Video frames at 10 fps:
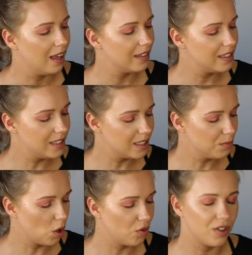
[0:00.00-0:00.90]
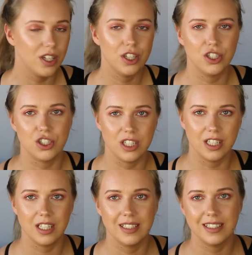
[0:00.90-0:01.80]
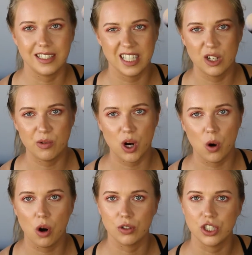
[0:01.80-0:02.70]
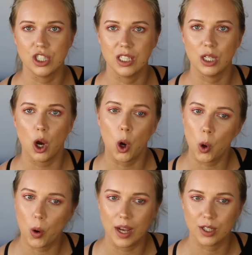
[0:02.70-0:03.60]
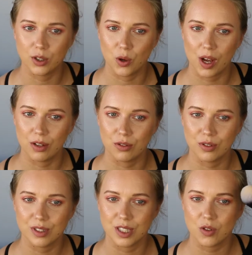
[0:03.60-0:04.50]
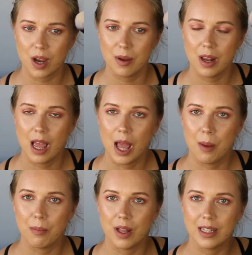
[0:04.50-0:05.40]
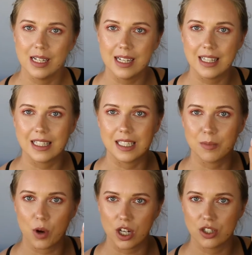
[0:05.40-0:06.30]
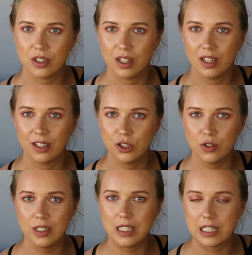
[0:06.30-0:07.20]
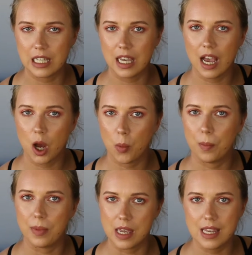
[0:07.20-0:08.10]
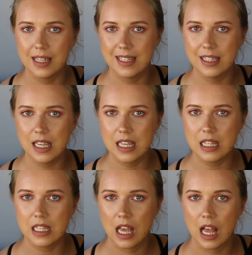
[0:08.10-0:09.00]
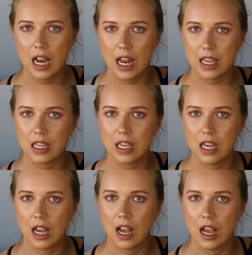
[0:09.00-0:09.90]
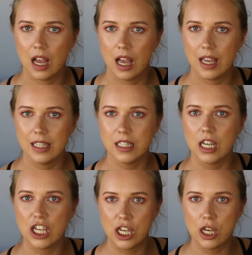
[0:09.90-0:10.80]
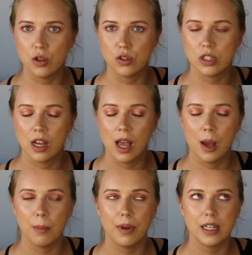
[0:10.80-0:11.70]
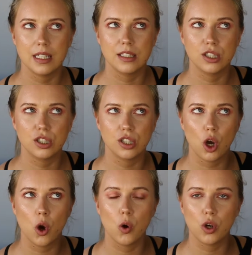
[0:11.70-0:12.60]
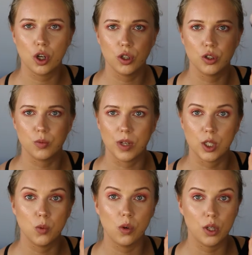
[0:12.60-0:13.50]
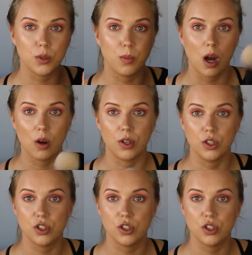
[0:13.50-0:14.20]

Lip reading: This is the Morphe G0 or G0, I don't know how to describe it. But look at this brush. Do you see how big this is? Like, it's a huge, but it's so good when you want to powder. You